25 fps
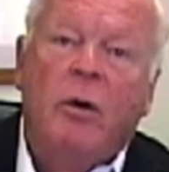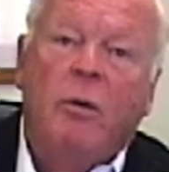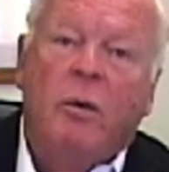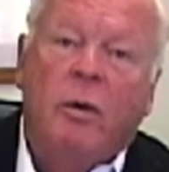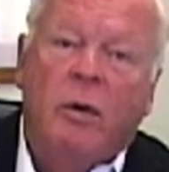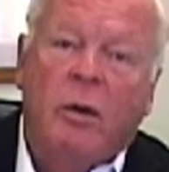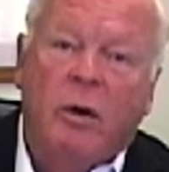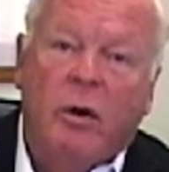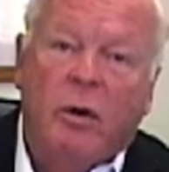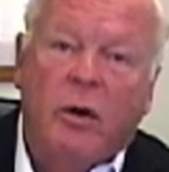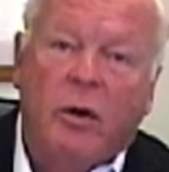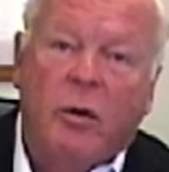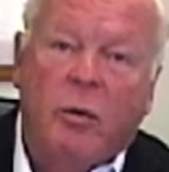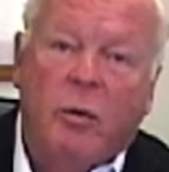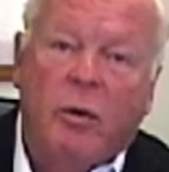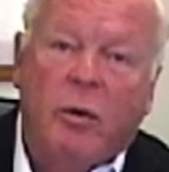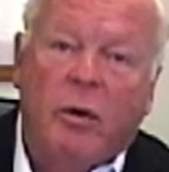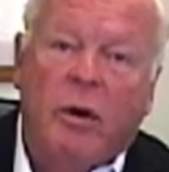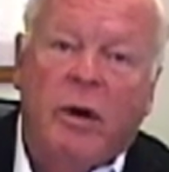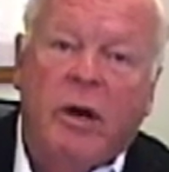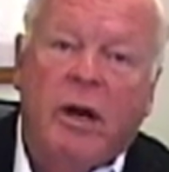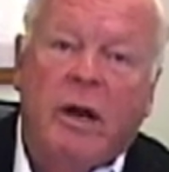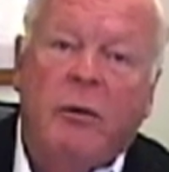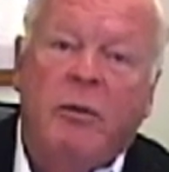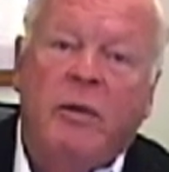we'll go to
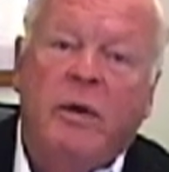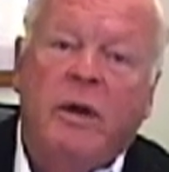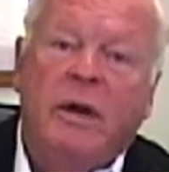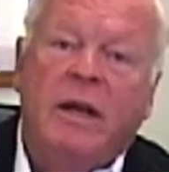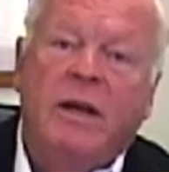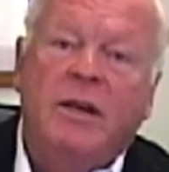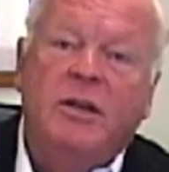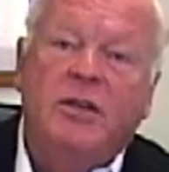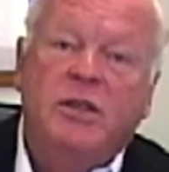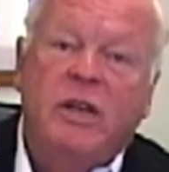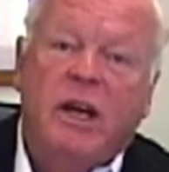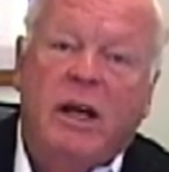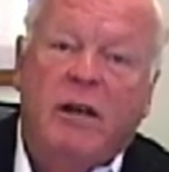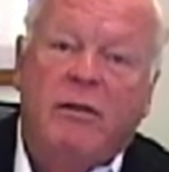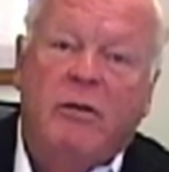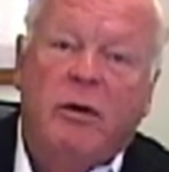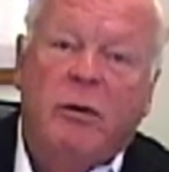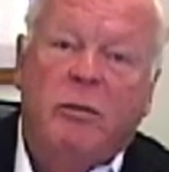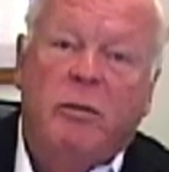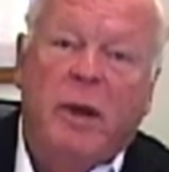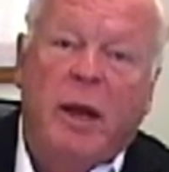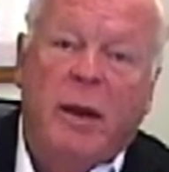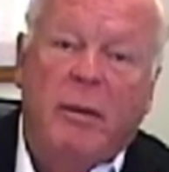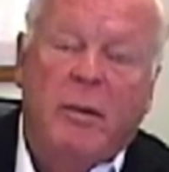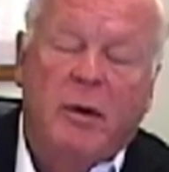work, and we need check for
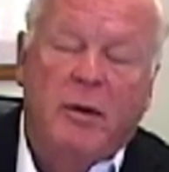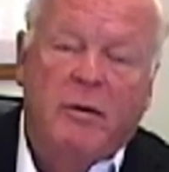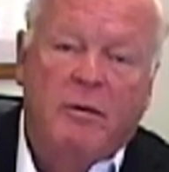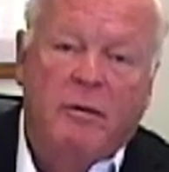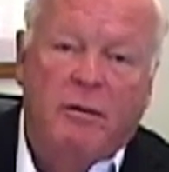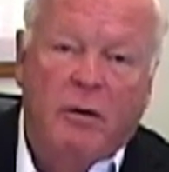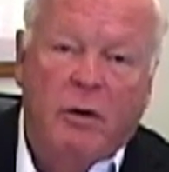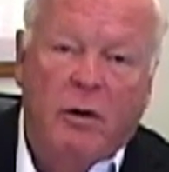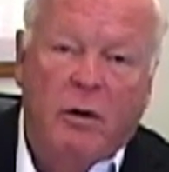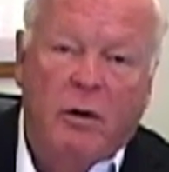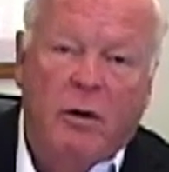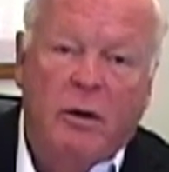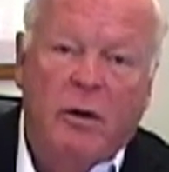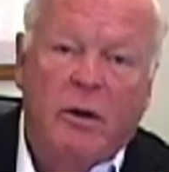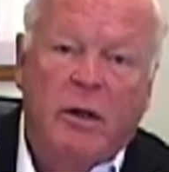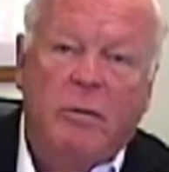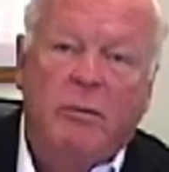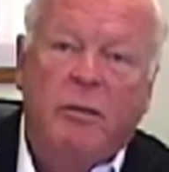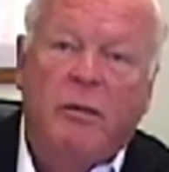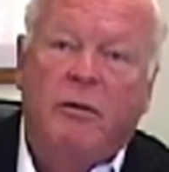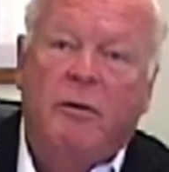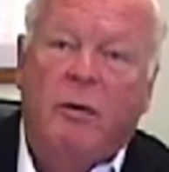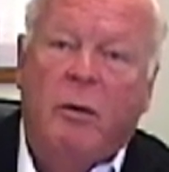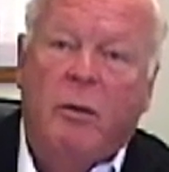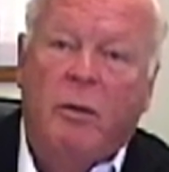payment in full
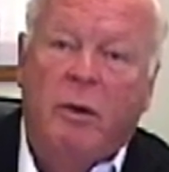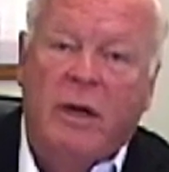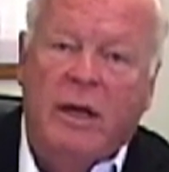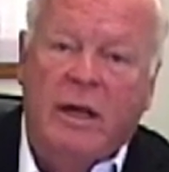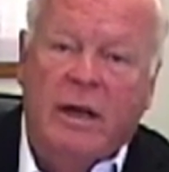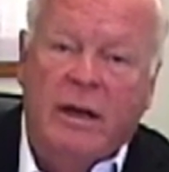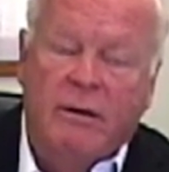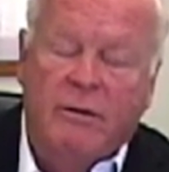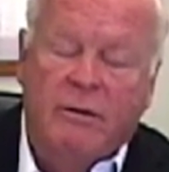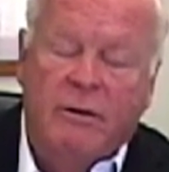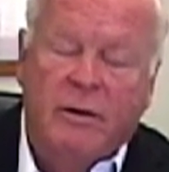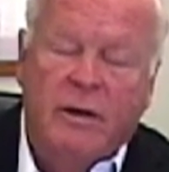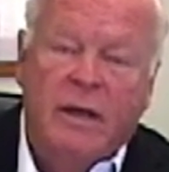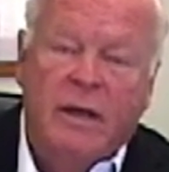before we leave.